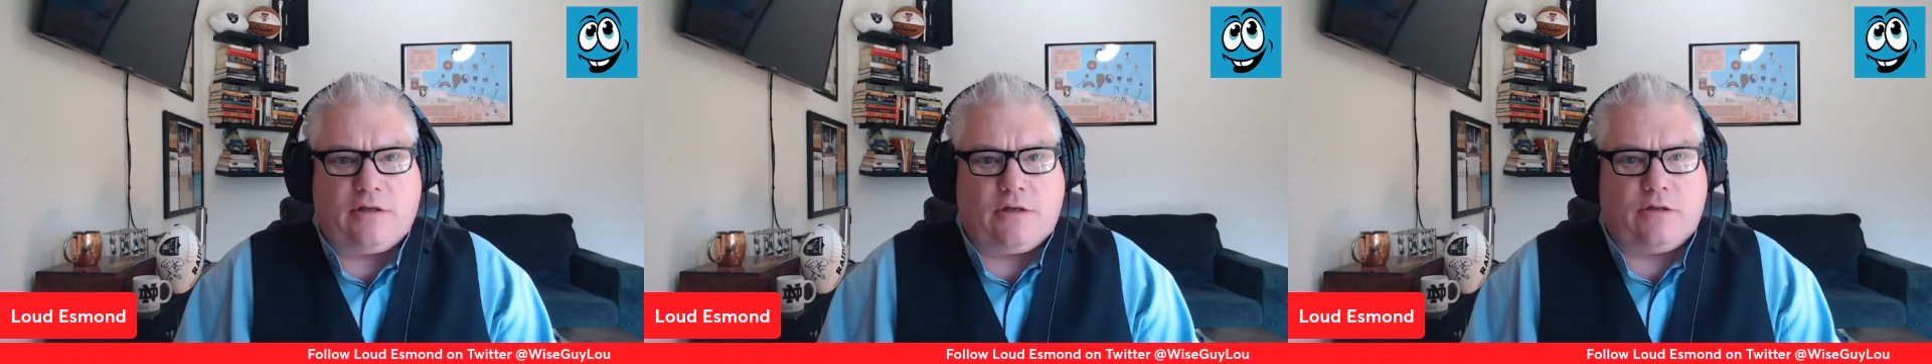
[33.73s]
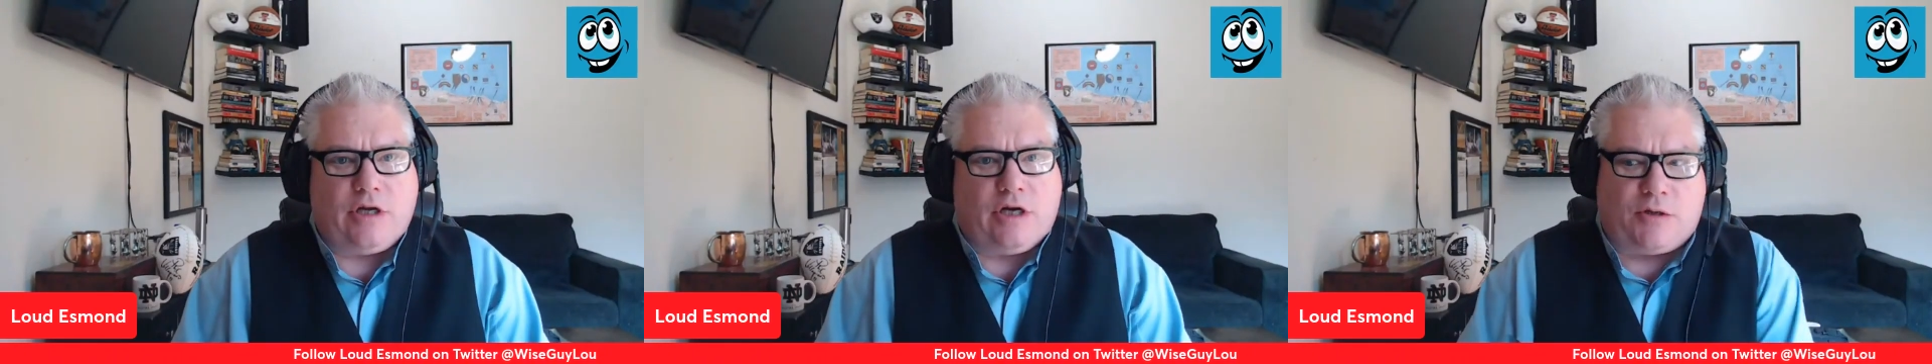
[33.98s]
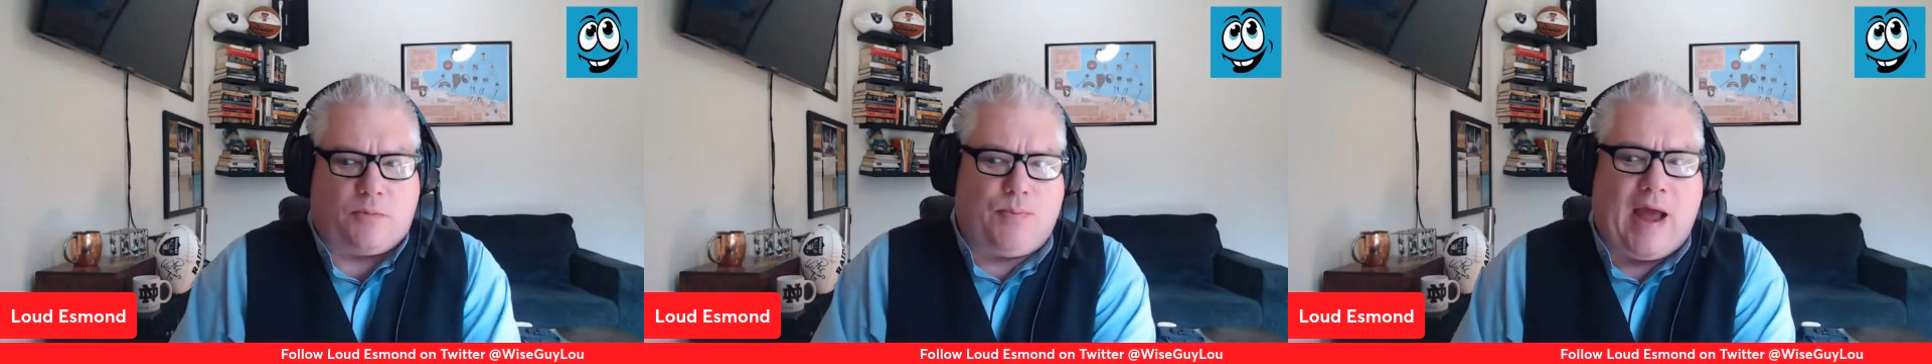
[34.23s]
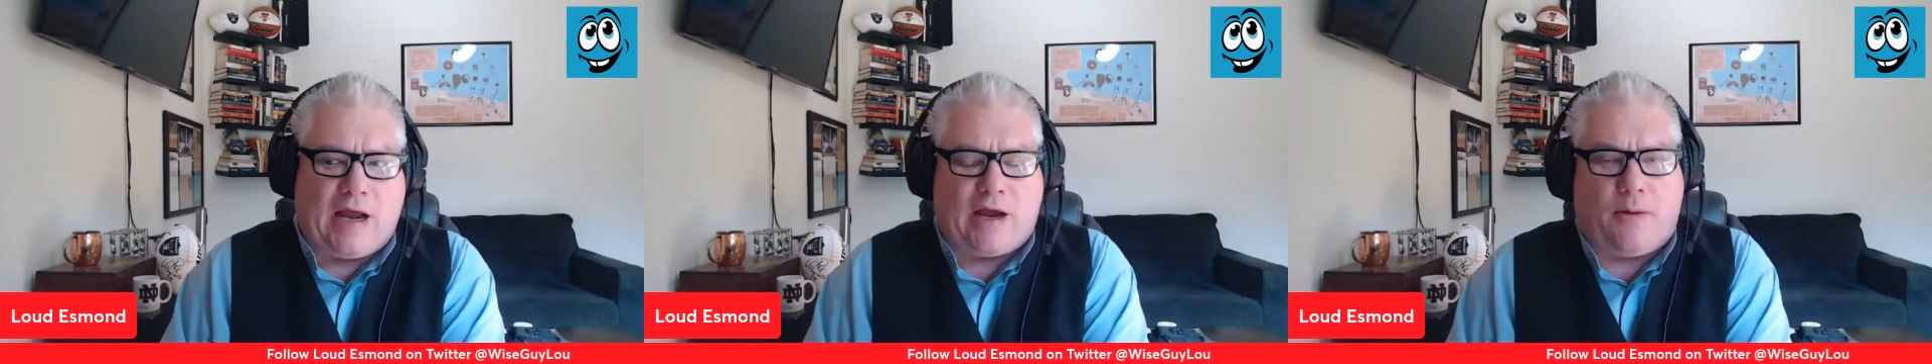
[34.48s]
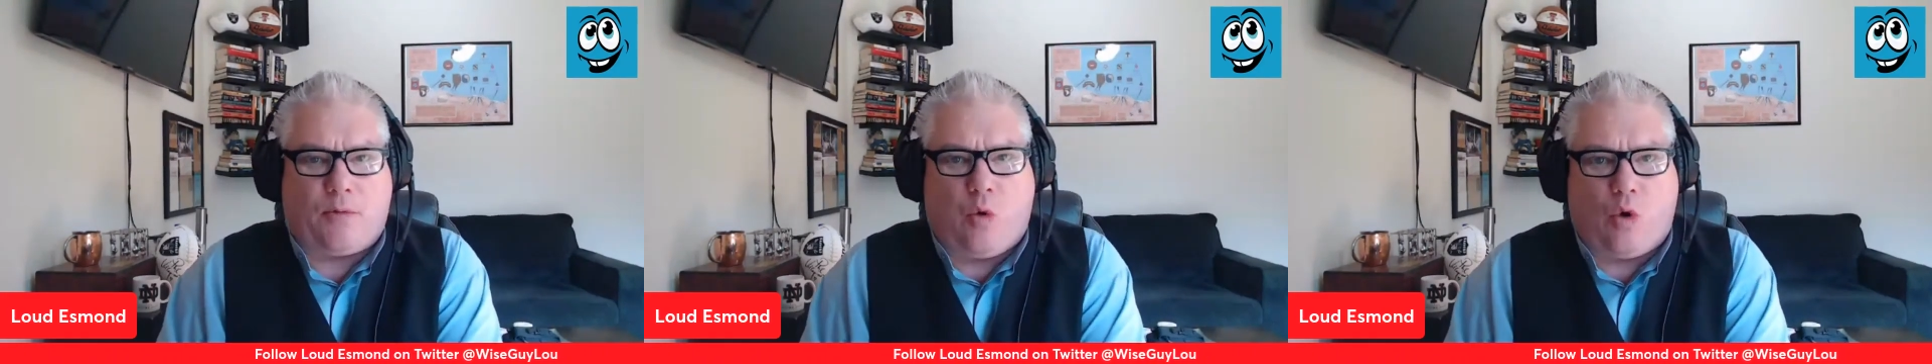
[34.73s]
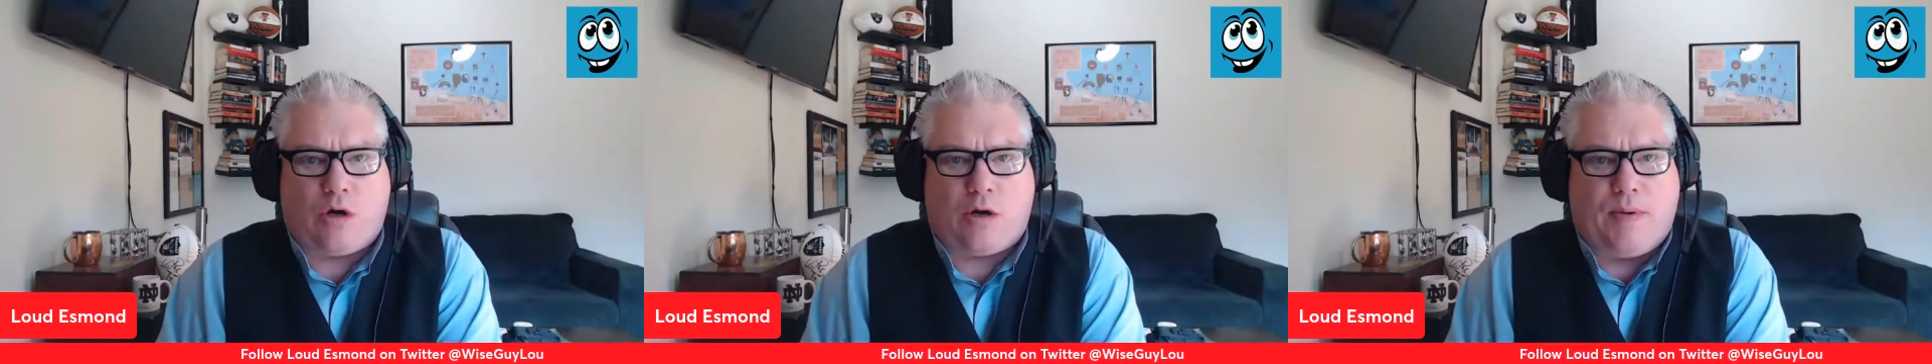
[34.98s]
there's a backup
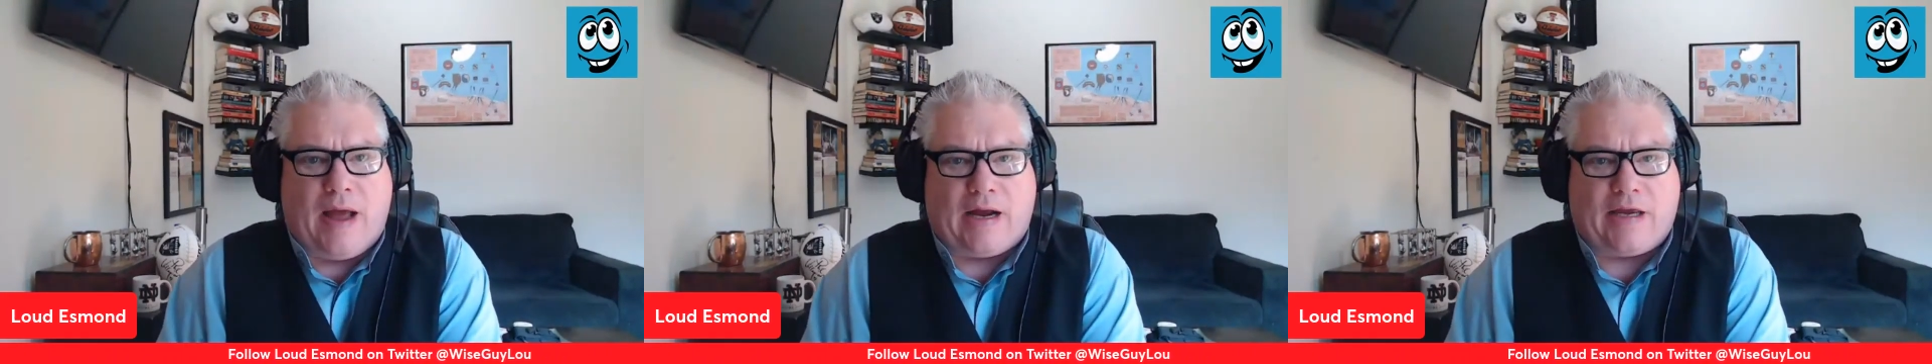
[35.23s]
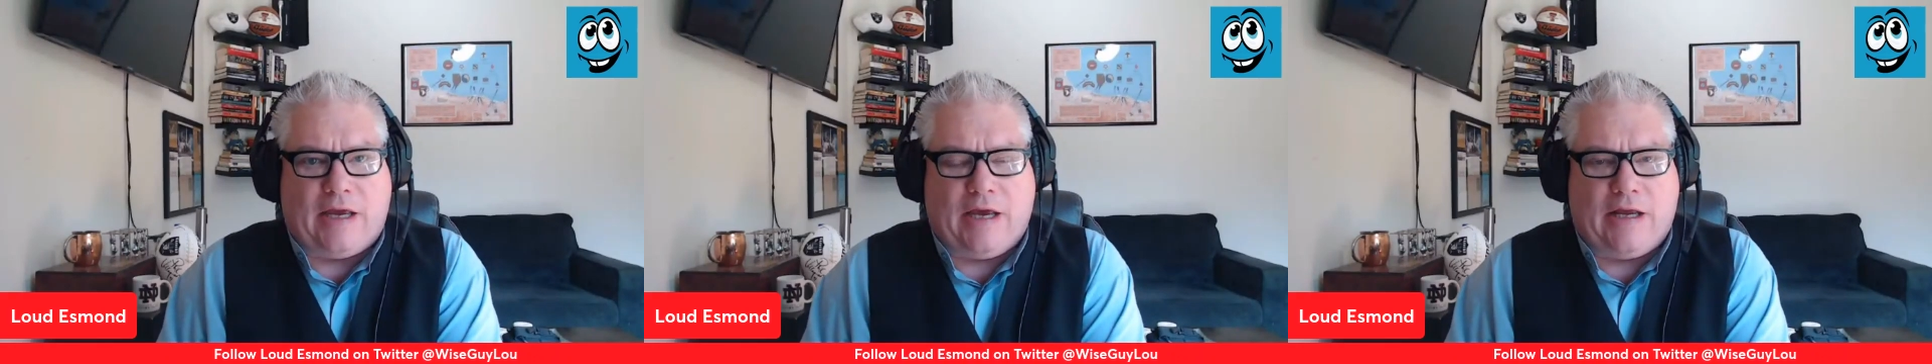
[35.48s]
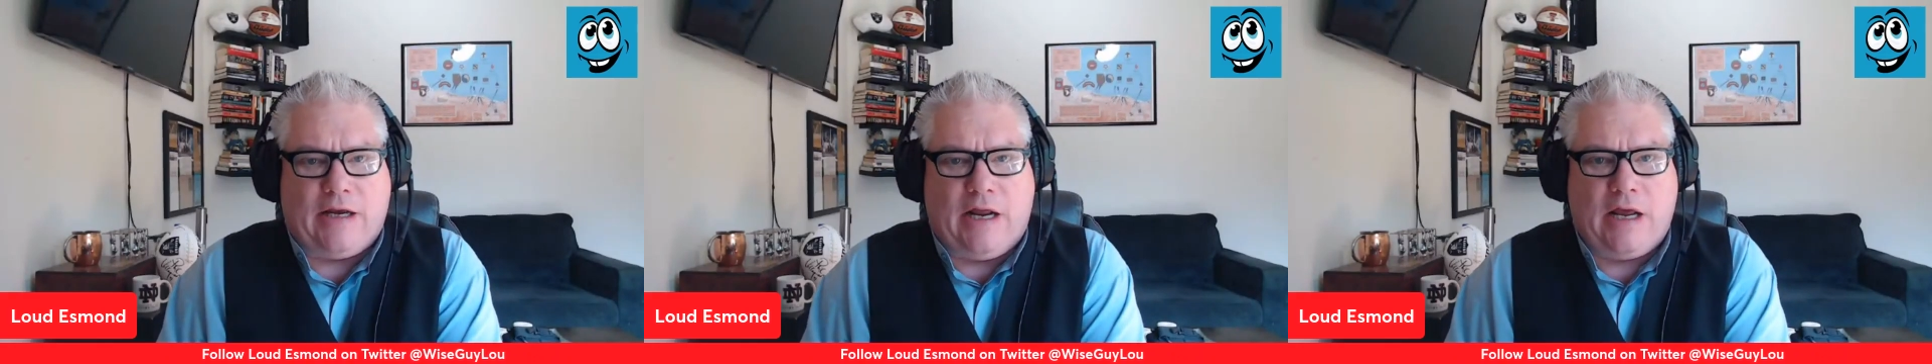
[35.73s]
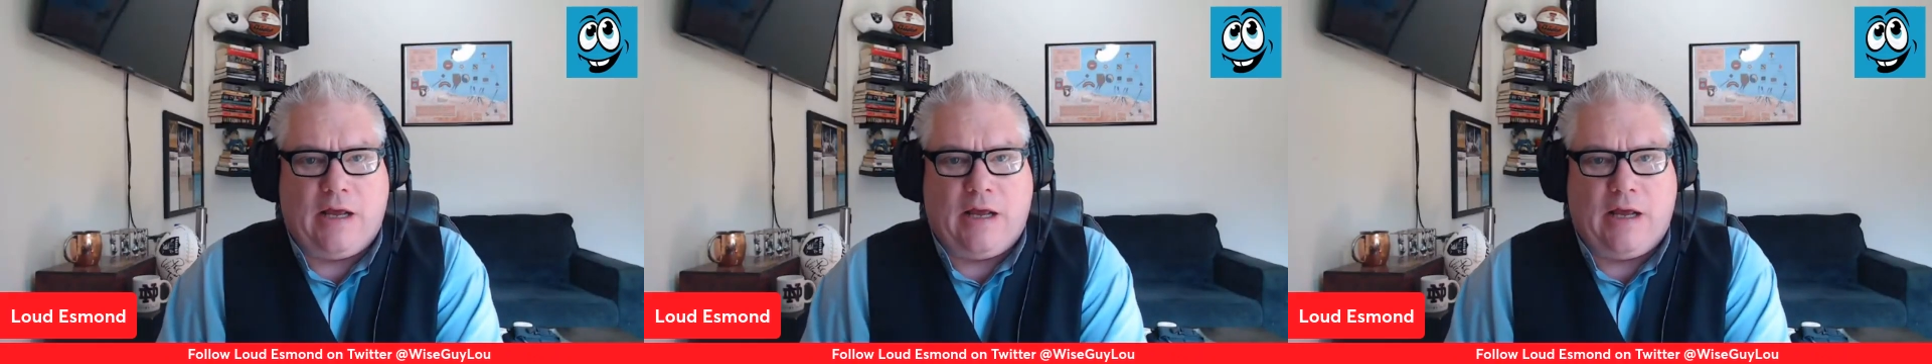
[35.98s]
quarterback in,